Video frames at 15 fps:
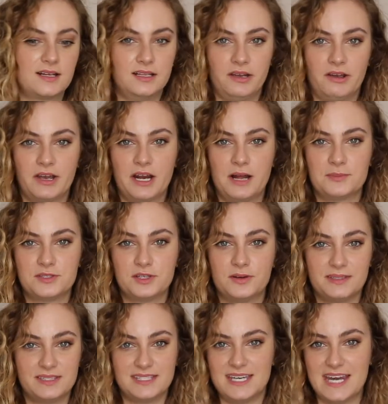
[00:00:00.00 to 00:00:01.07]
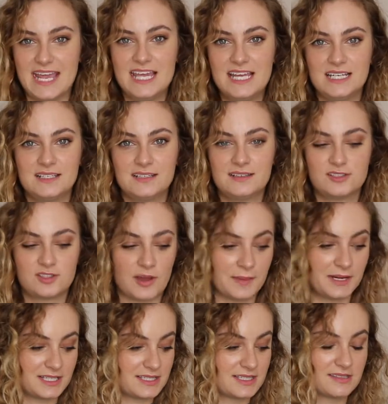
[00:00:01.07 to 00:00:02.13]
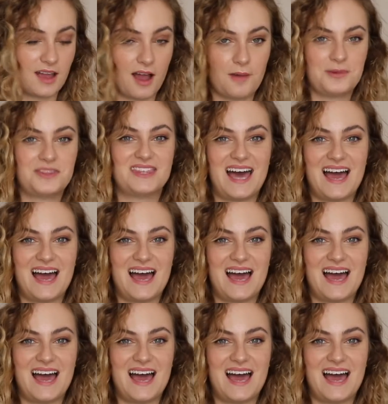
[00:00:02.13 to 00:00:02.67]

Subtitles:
clearing it up so it's neat. So I'm gonna start with